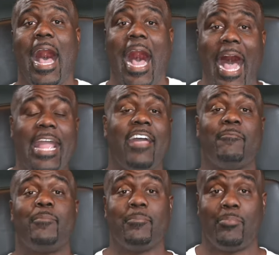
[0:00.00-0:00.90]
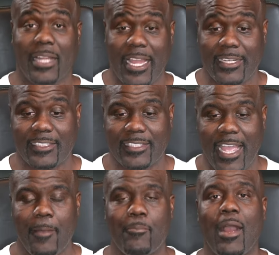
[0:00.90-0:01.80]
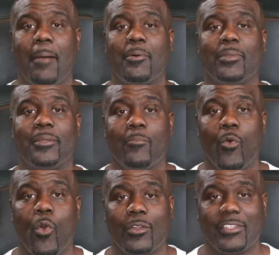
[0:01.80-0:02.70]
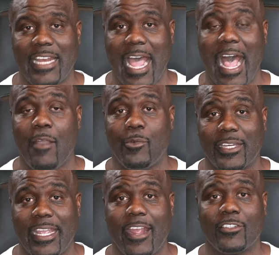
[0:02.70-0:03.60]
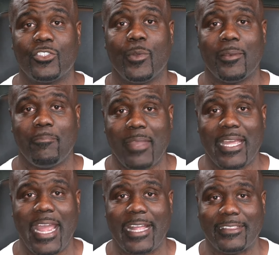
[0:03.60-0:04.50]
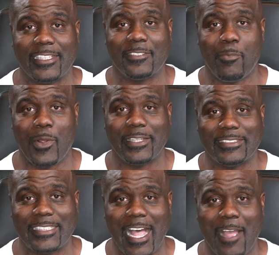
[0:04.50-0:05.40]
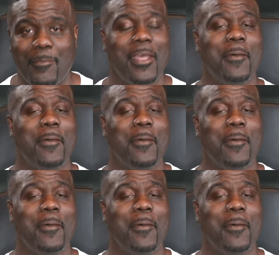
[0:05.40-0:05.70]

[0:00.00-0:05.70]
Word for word: I have been playing this game probably more than I would care to admit at this point in time.